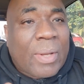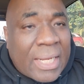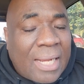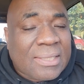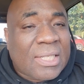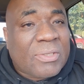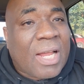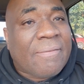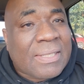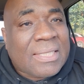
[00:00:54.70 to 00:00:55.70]
what the
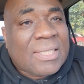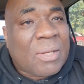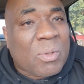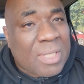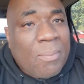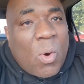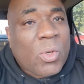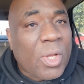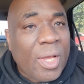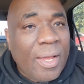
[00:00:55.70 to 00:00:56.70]
conversation was about.
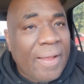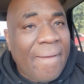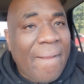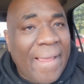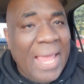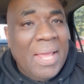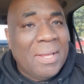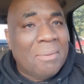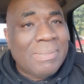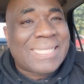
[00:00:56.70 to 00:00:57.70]
Eh?
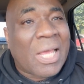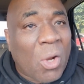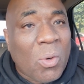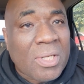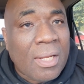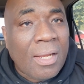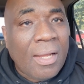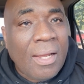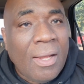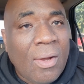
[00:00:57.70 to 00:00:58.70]
Me sell out.
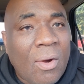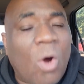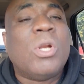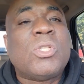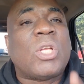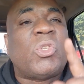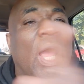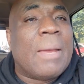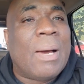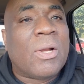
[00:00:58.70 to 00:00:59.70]
How not so
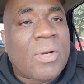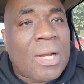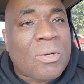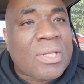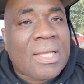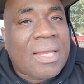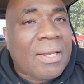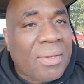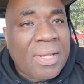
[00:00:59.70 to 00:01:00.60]
tribal, you know, I'm thinking.